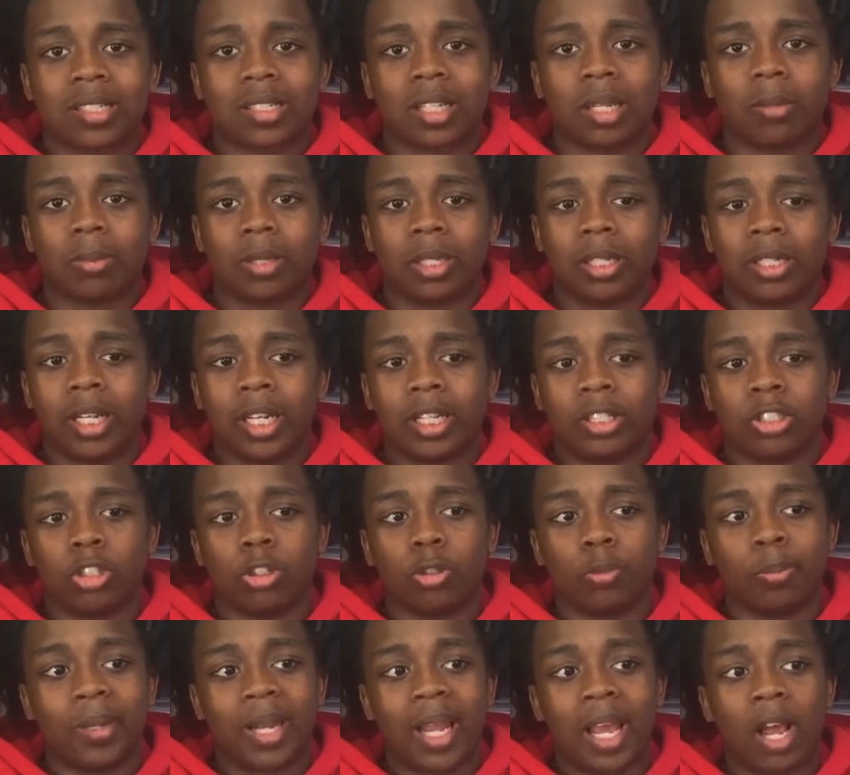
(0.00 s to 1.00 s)
not something
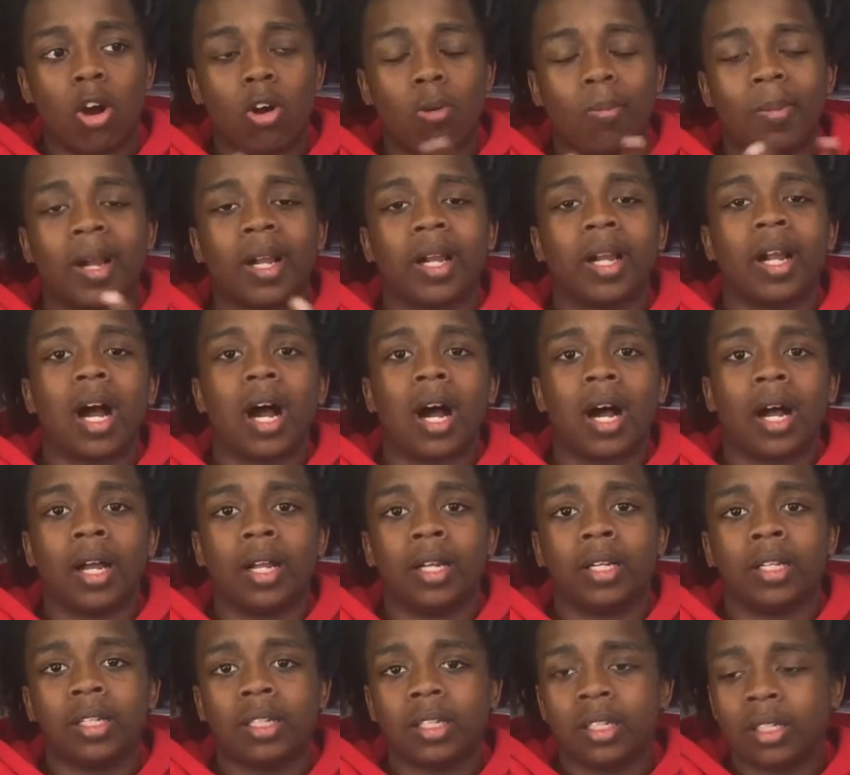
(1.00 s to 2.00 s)
that you'll be like, oh my
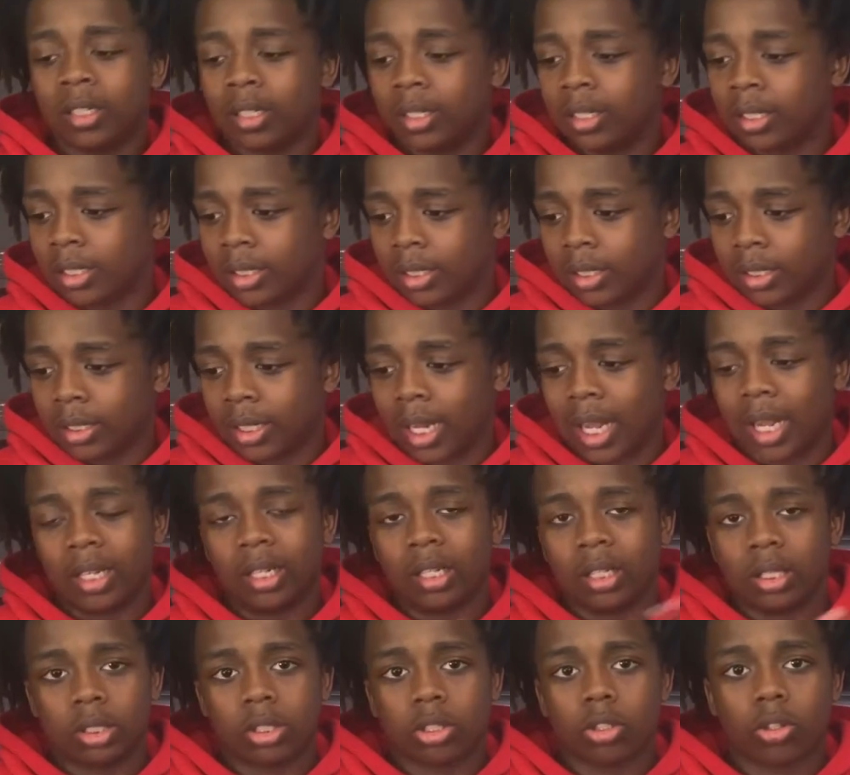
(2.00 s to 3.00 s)
god,
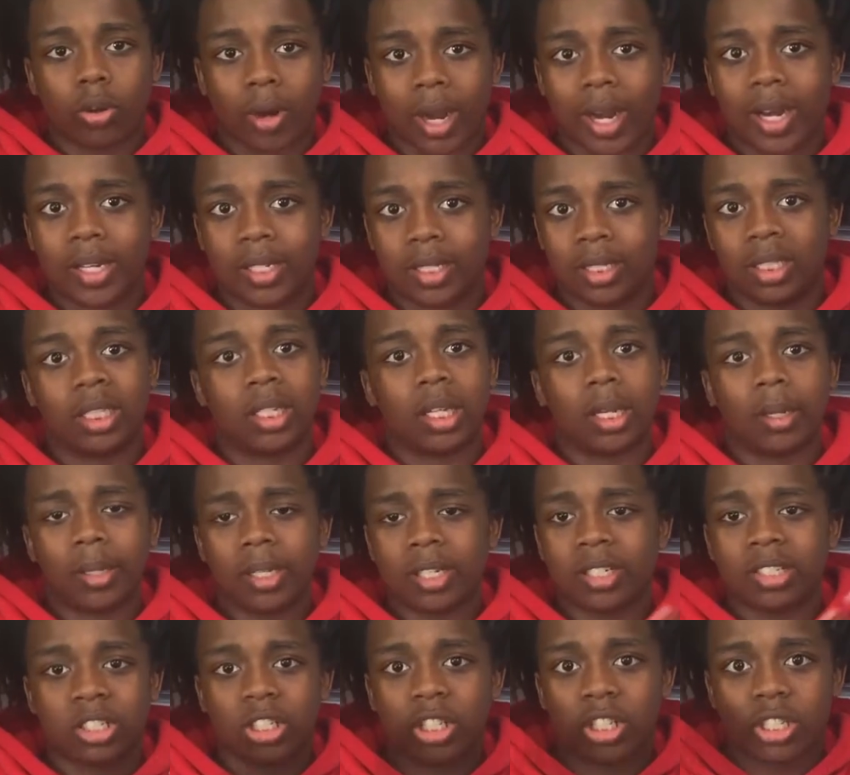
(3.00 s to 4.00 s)
that looks crazy.
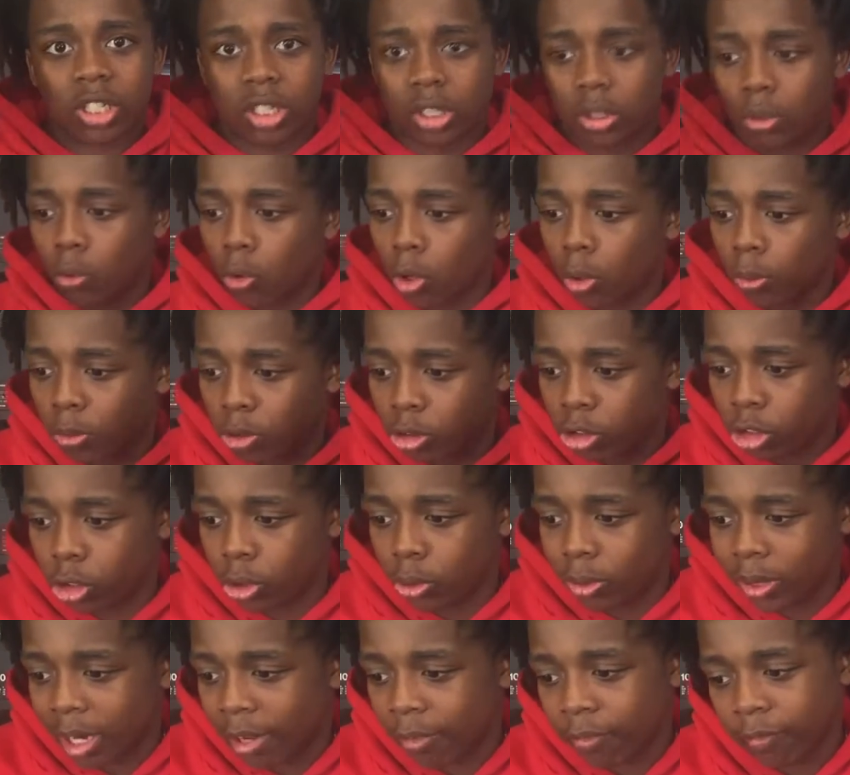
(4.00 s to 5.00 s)
It's just a normal
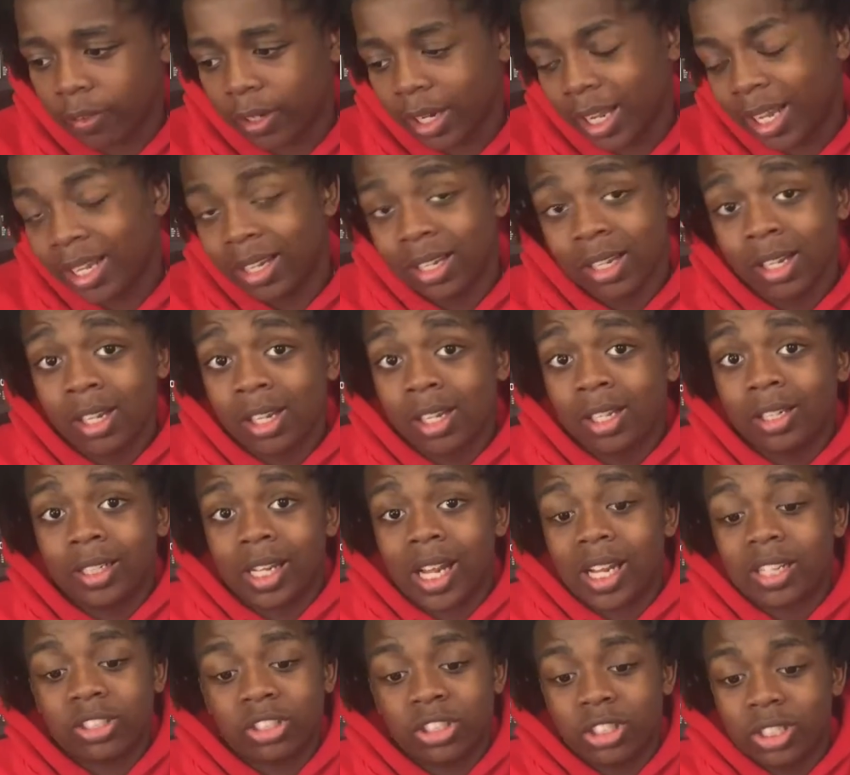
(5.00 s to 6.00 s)
shoe, and I feel like
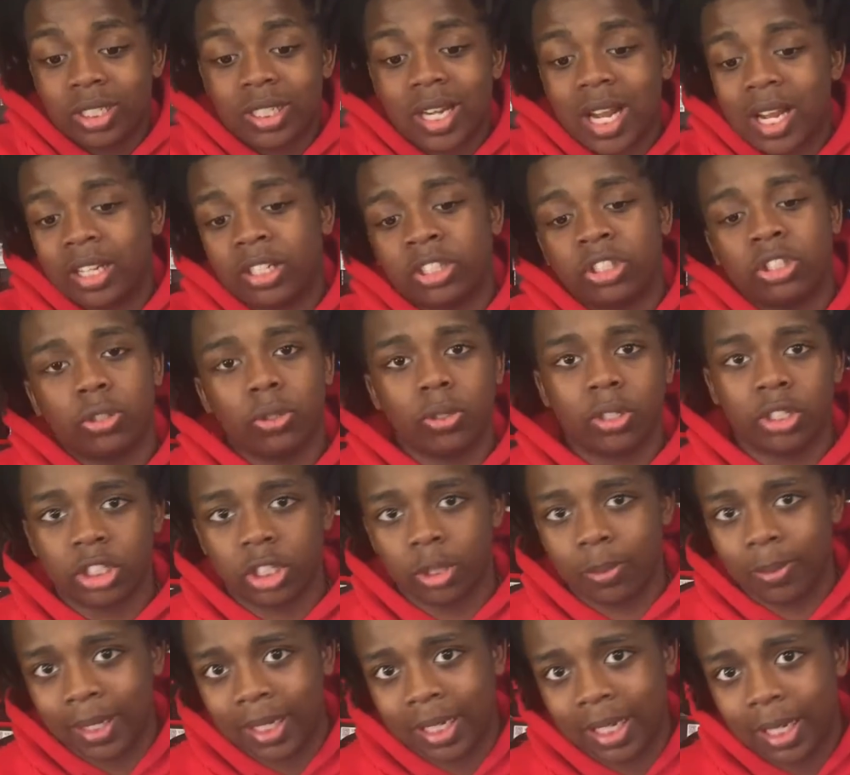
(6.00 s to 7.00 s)
that's just not a shoe
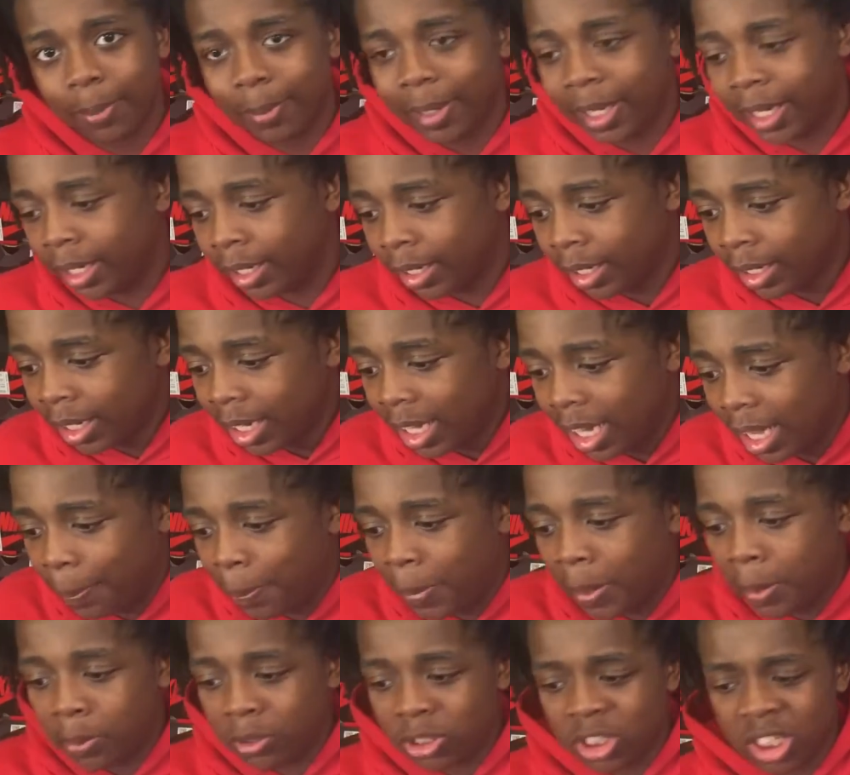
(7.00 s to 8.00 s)
that should be limited
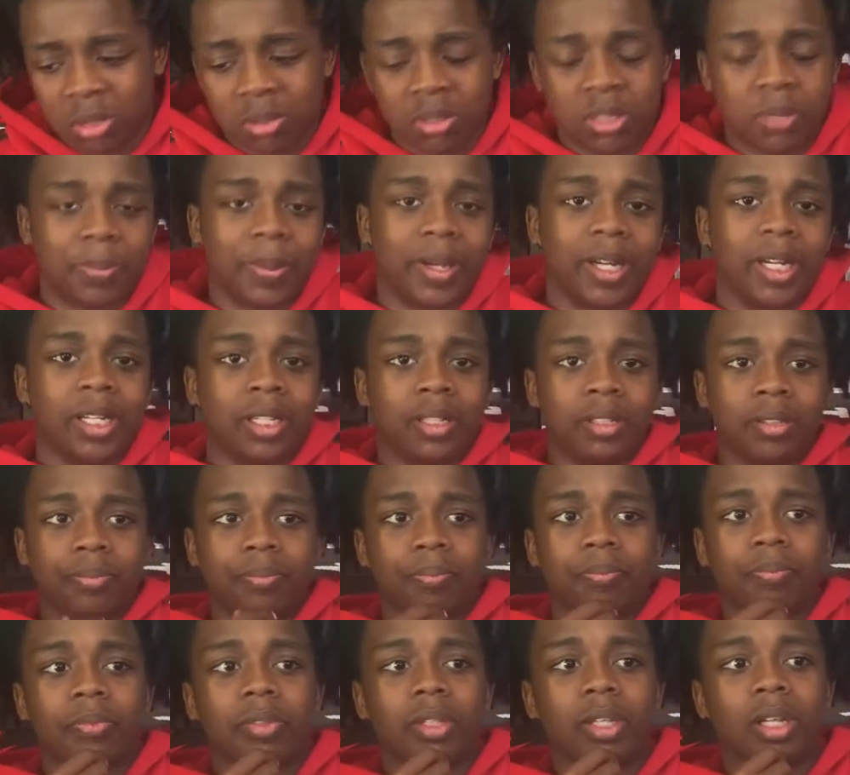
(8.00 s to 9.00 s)
and people should be
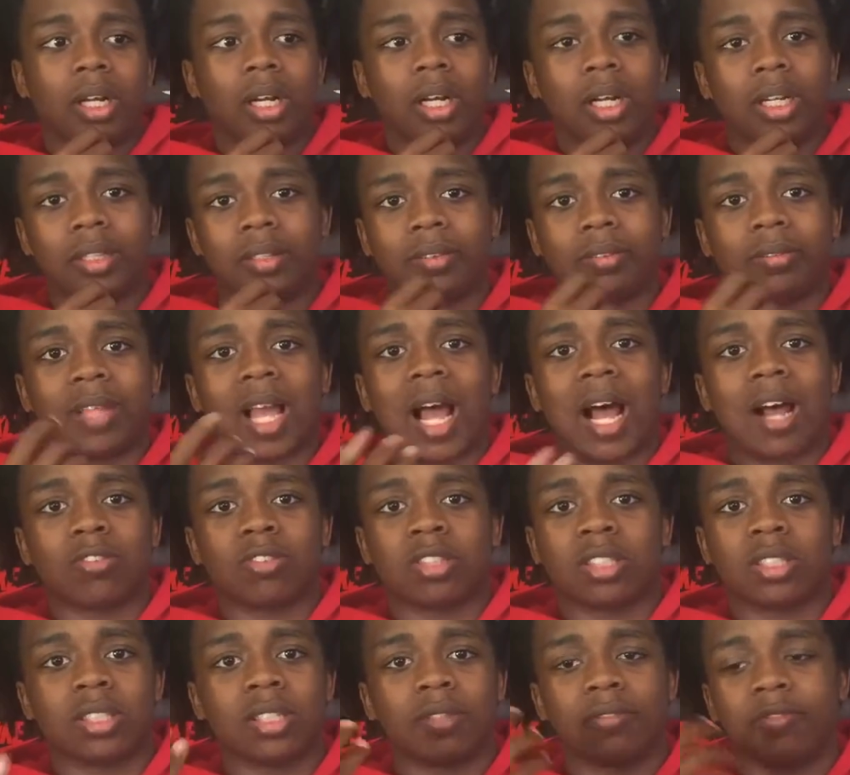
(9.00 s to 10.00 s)
spending
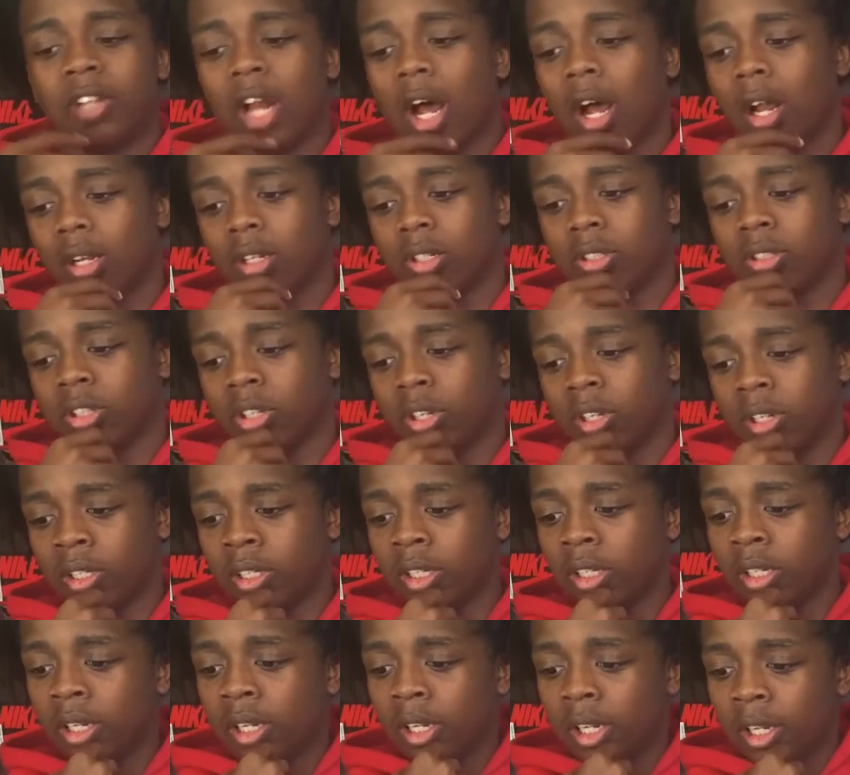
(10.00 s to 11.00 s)
thousands of dollars
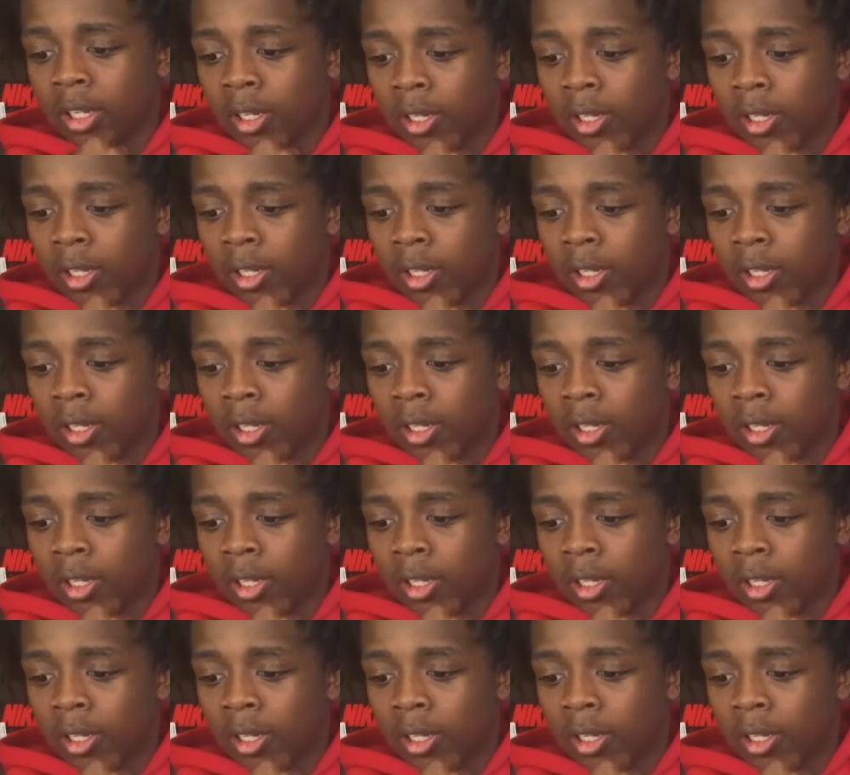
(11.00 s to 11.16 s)
on.